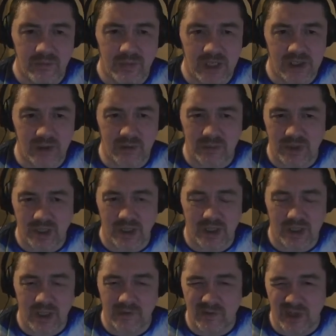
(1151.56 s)
basically playing a
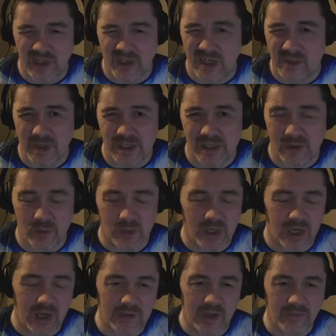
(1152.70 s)
cave like that, basically where I
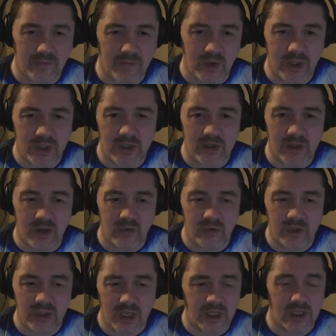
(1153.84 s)
have to avoid the
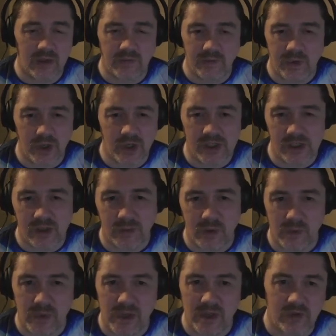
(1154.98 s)
ground and I have Onyx coming to
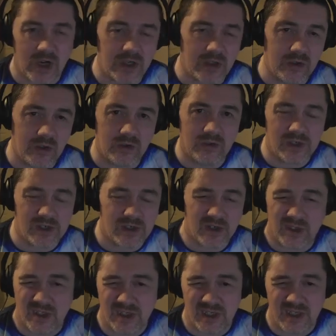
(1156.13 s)
me but I'm not
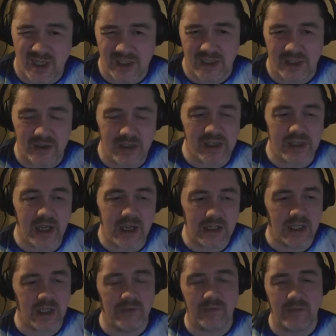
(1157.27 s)
restricted there. I didn't like that
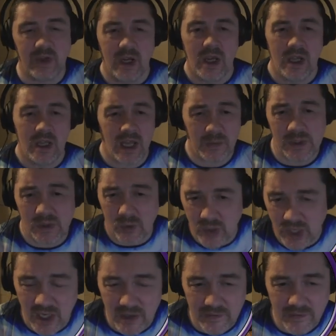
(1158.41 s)
cave. That was the
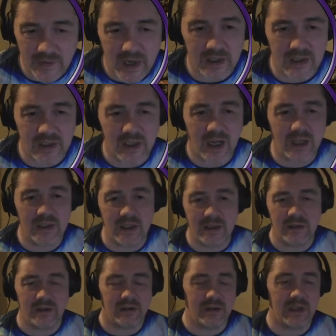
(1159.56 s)
only artifact
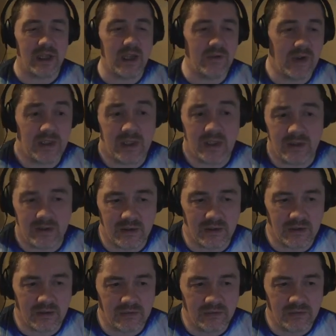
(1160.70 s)
cave I did
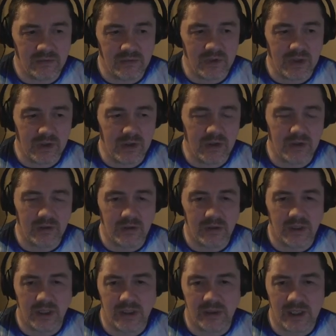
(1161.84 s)

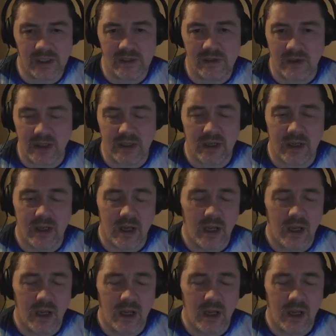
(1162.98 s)
really dislike.